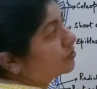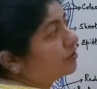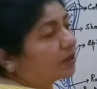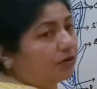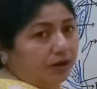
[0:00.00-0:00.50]

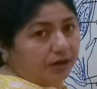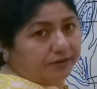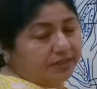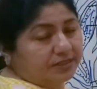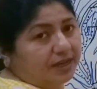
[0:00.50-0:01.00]
the
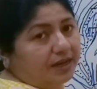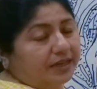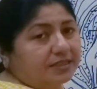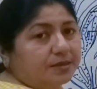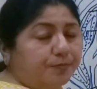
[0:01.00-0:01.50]
coelureza
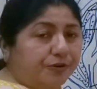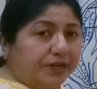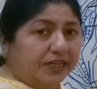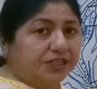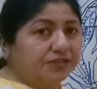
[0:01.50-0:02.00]
is a
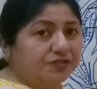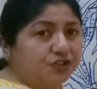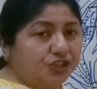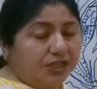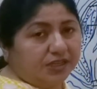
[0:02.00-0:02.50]
protective
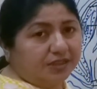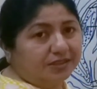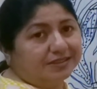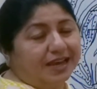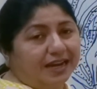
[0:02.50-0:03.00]
sheath
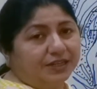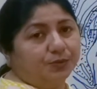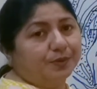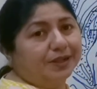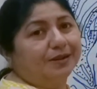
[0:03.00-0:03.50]
that
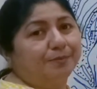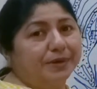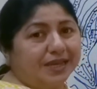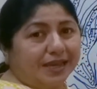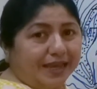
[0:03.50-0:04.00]
will
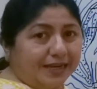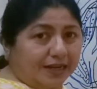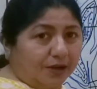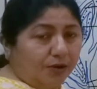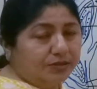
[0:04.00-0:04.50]
be
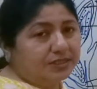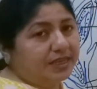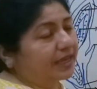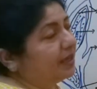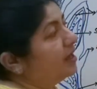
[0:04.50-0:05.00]

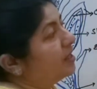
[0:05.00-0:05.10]
enclosing